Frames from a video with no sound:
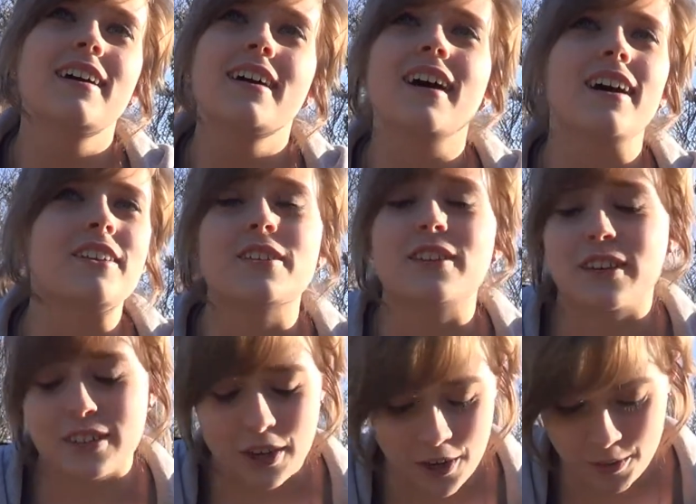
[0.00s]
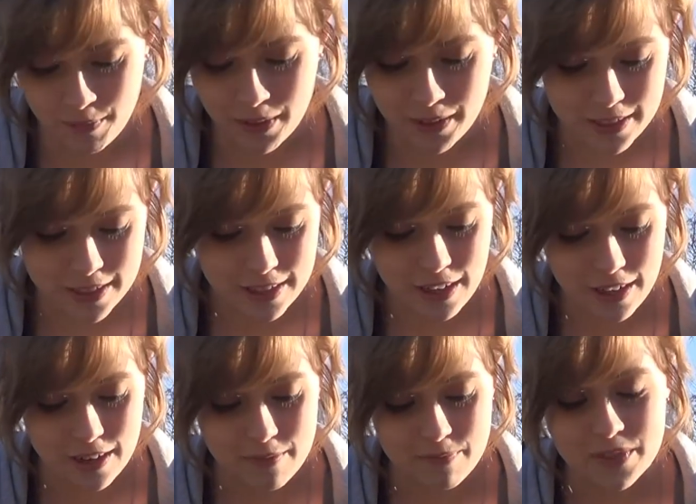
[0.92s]
I do that too much.
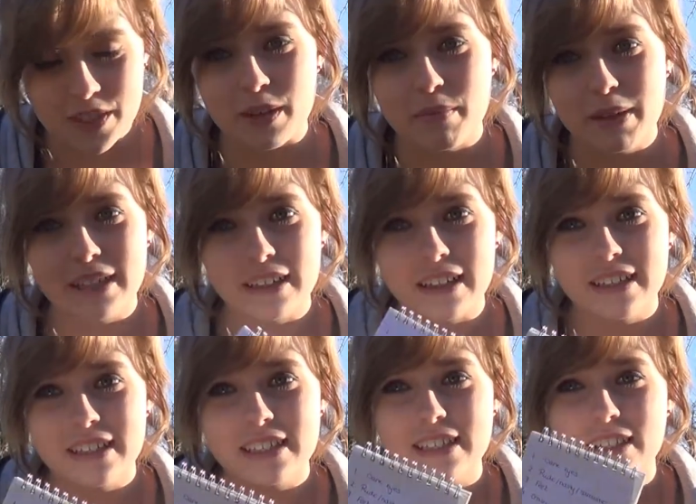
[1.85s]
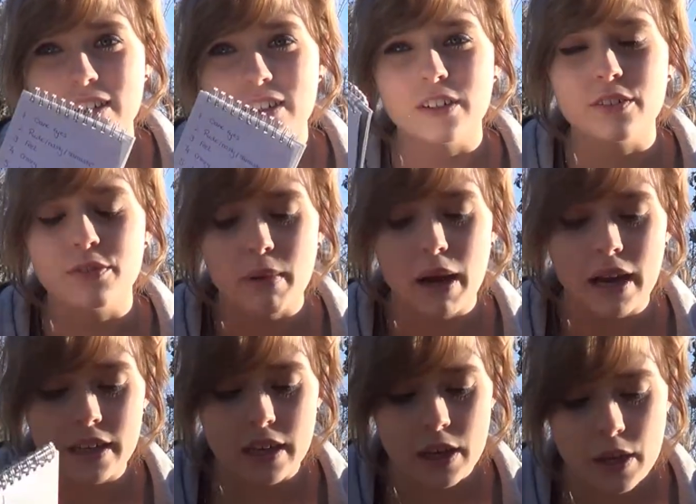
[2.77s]
So I made a list of
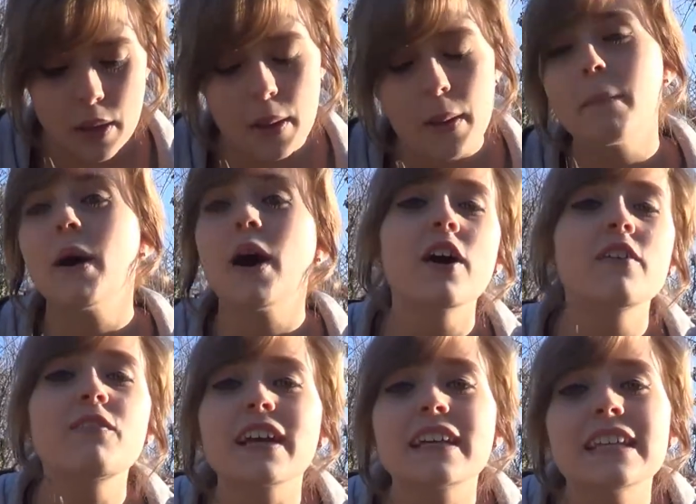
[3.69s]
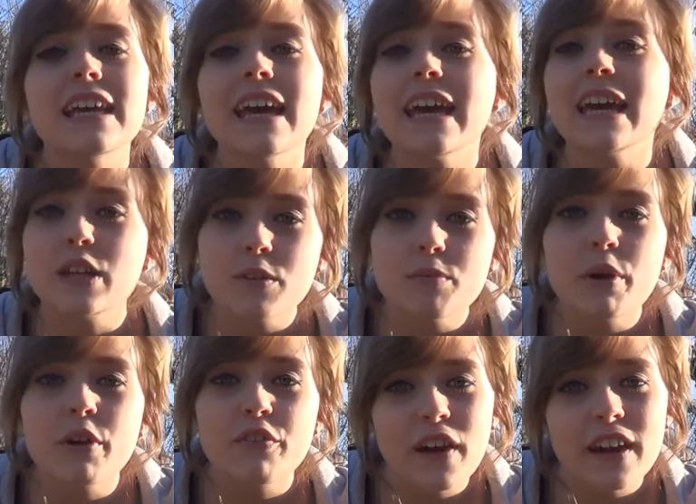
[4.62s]
my perfect
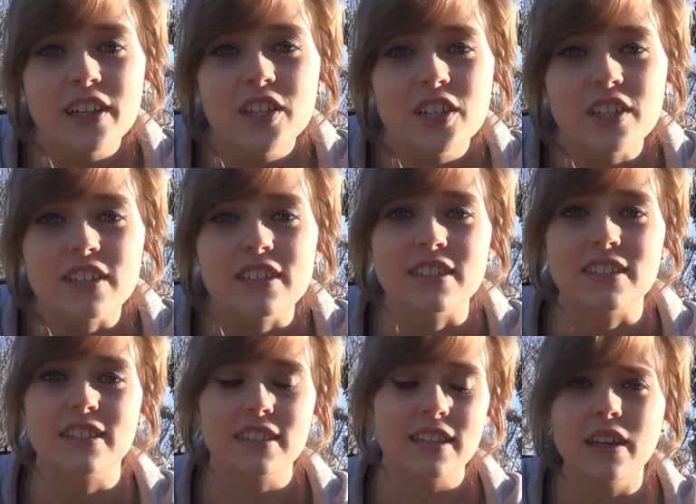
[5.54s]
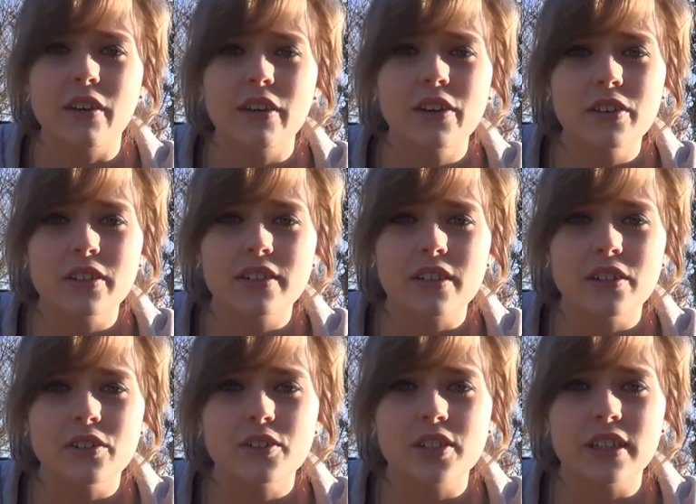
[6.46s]
imperfections. Now I know these are
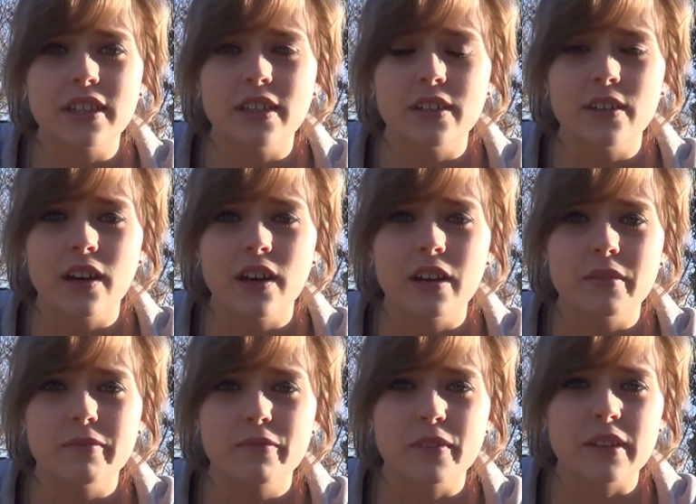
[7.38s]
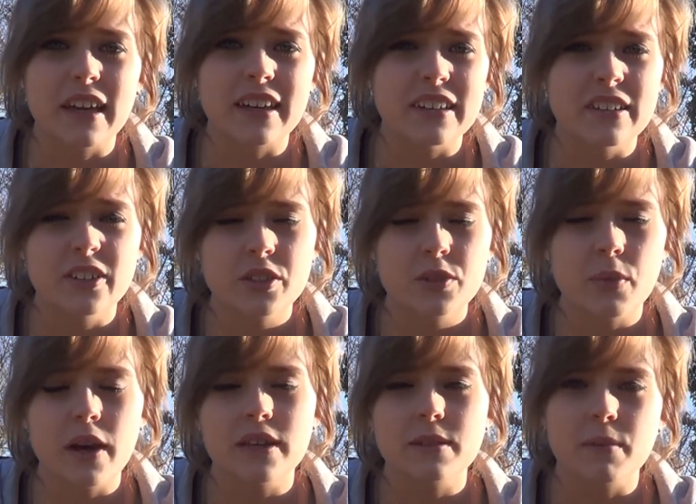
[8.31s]
usually for like looks
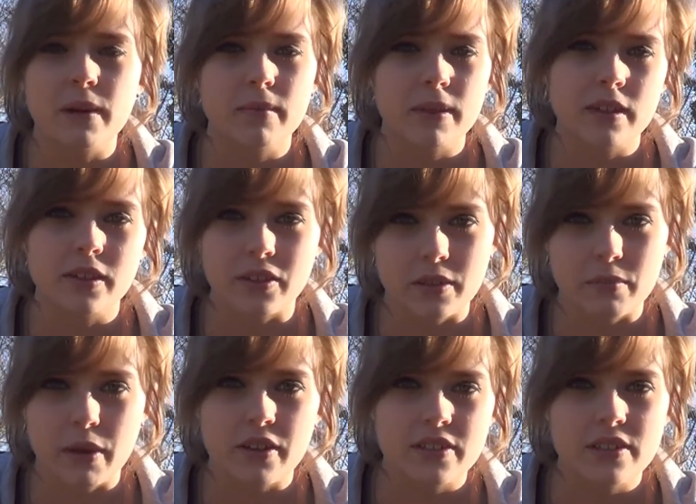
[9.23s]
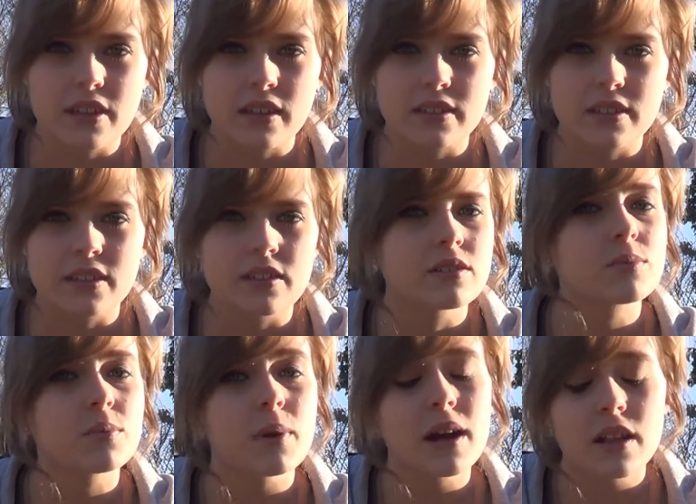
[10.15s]
wise, but I'm including personality
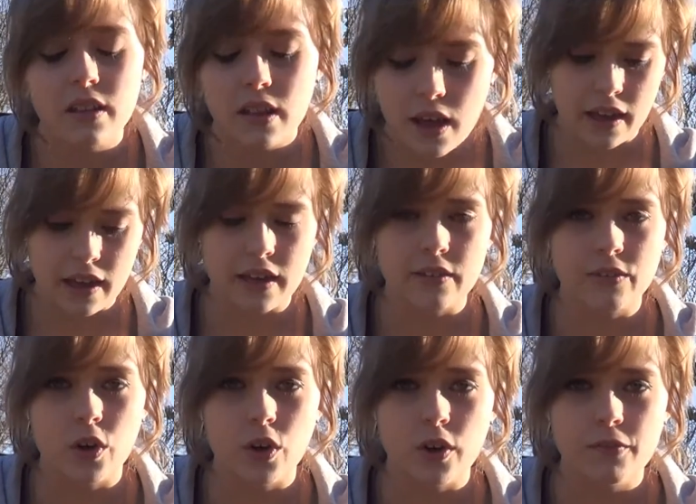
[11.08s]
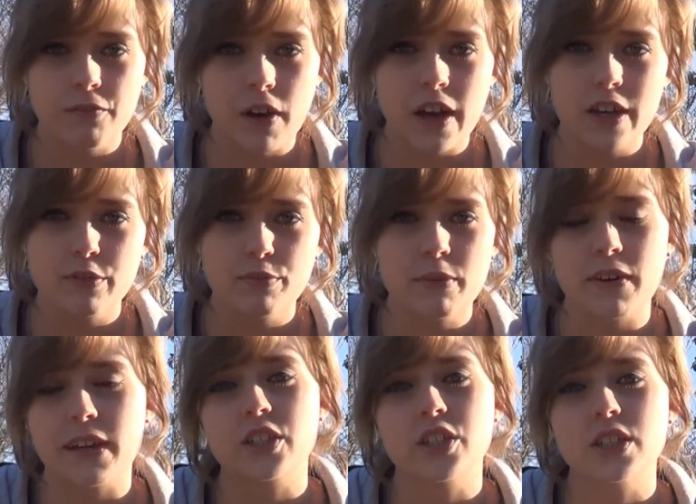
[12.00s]
as well. And I've got 5
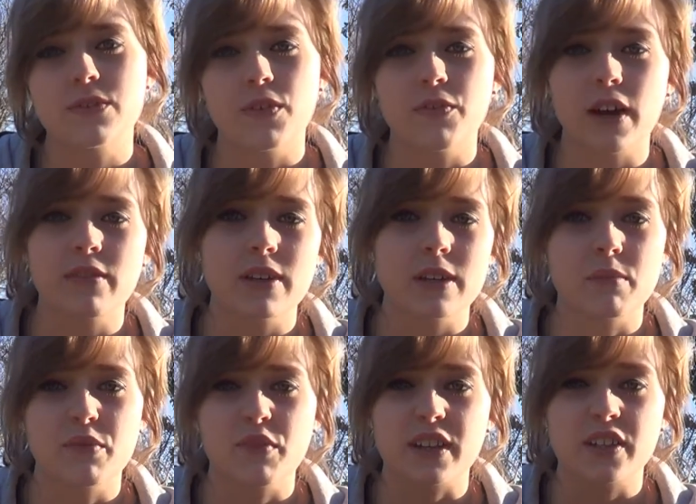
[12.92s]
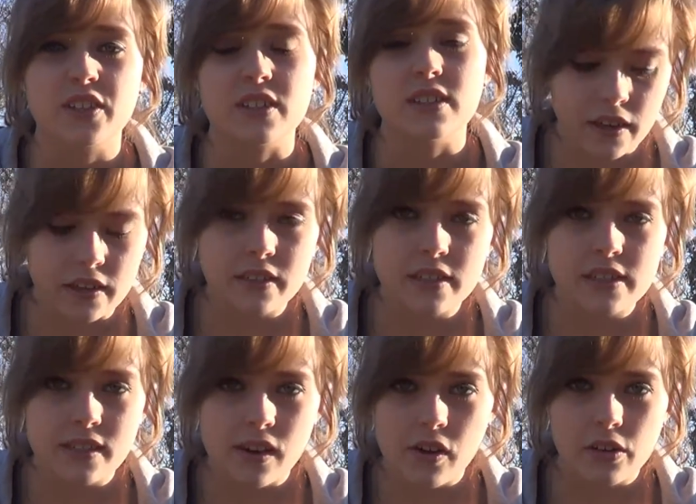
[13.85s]
perfections for 5 imperfections. I'm gonna
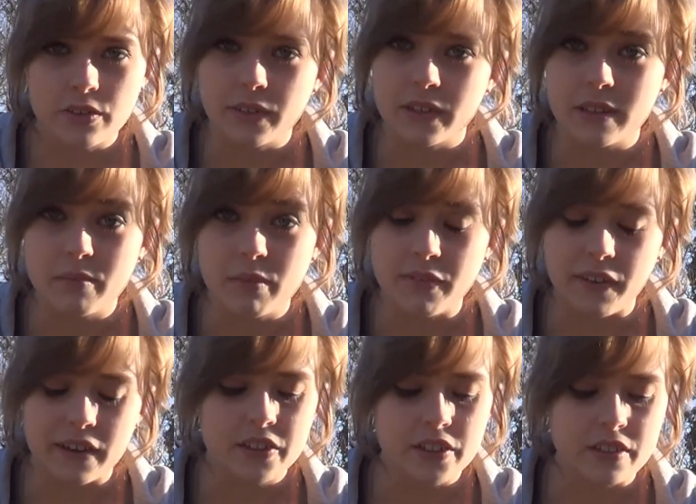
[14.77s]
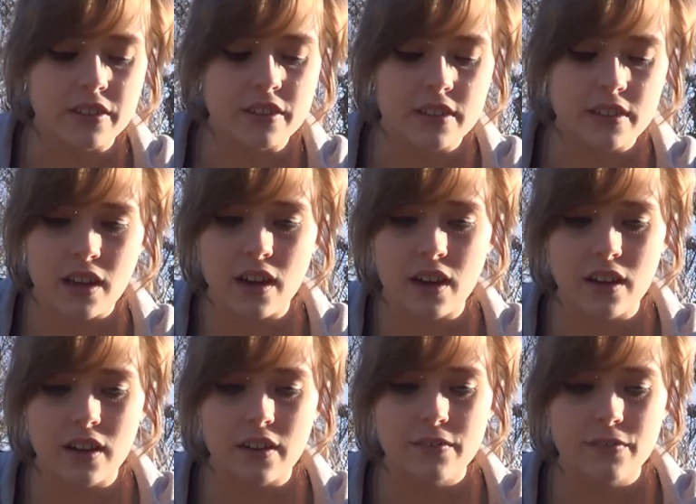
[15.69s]
start off with imperfections.
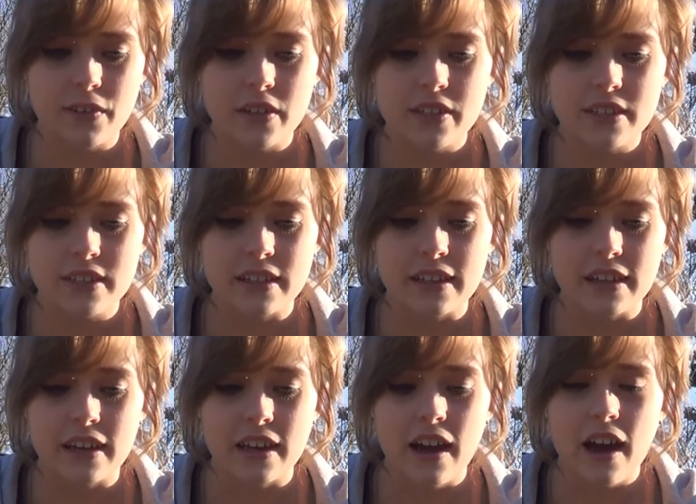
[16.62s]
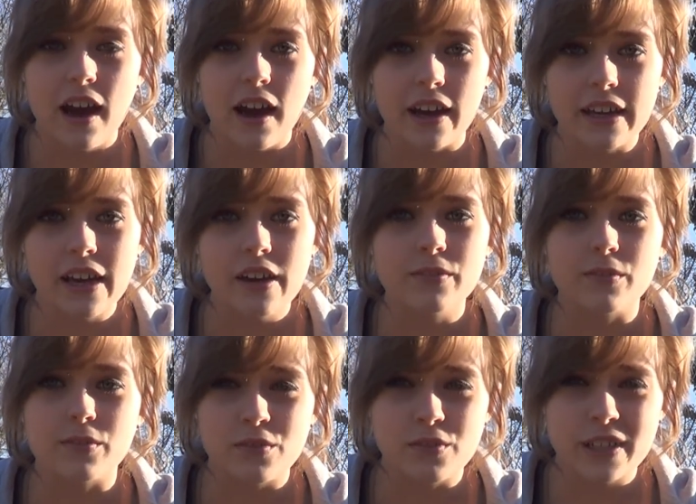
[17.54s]
Firstly, I have
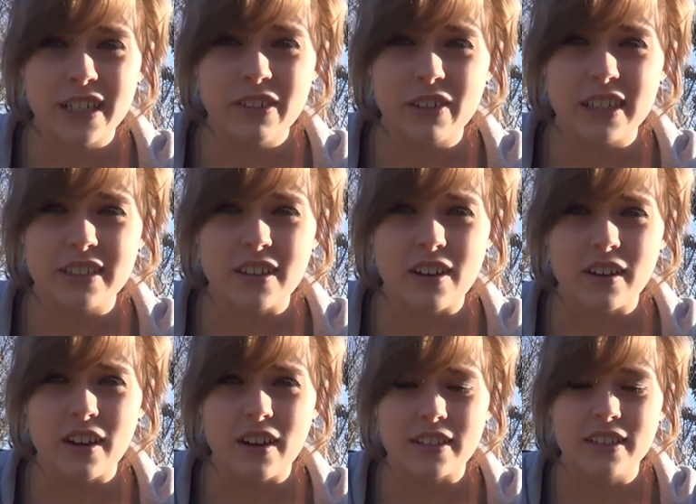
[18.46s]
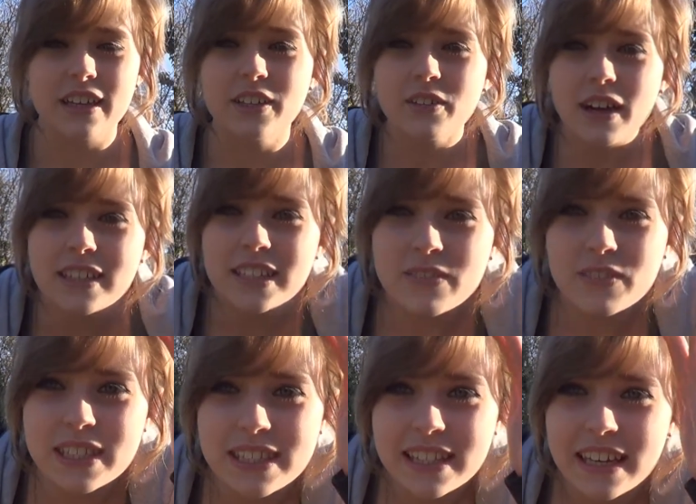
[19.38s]
really dark eyes. Can you guys
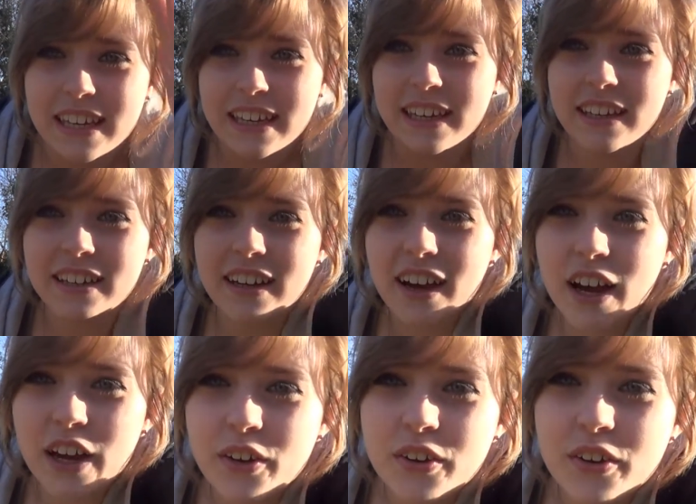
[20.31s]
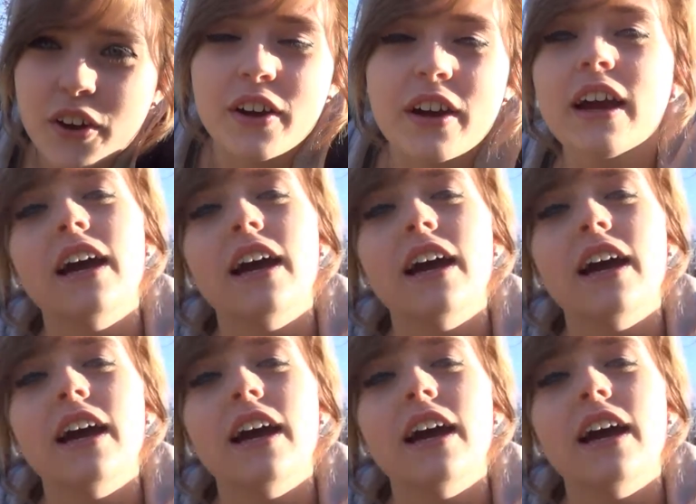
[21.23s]
even see? I don't know.